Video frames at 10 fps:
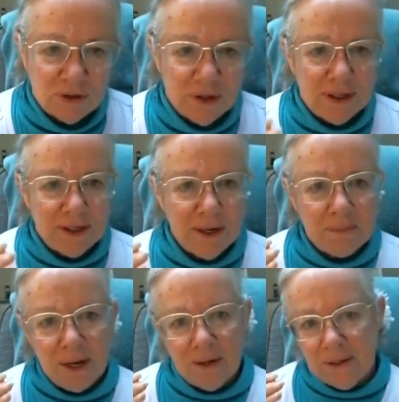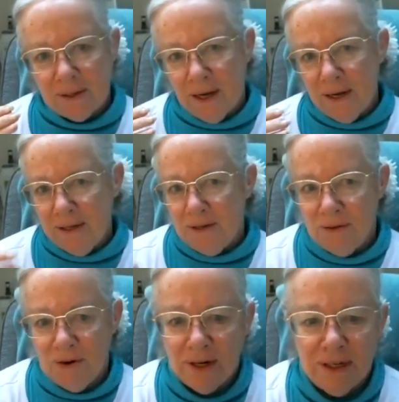So I stepped outside the
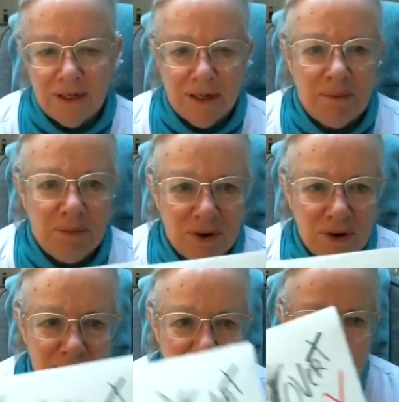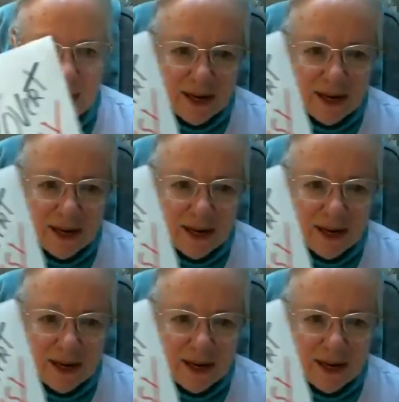drawing and stopped drawing it.